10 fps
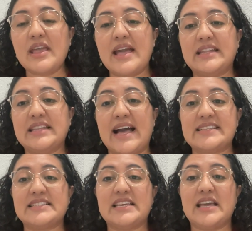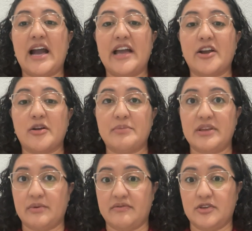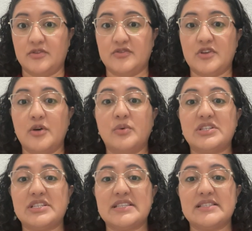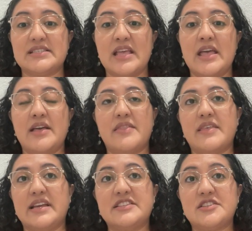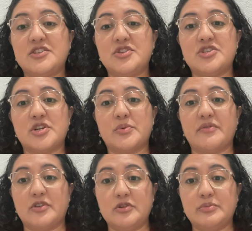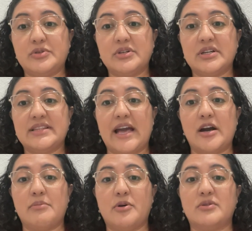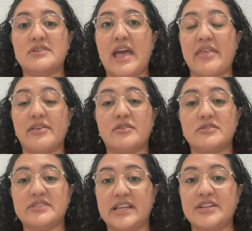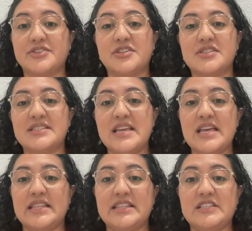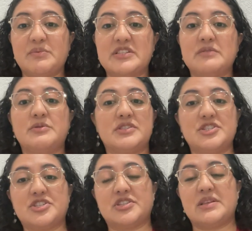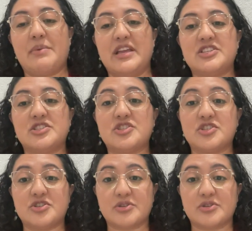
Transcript: And lastly, IRB reviews, which is the institutional review board that upholds ethical standards. These principles ensure that patients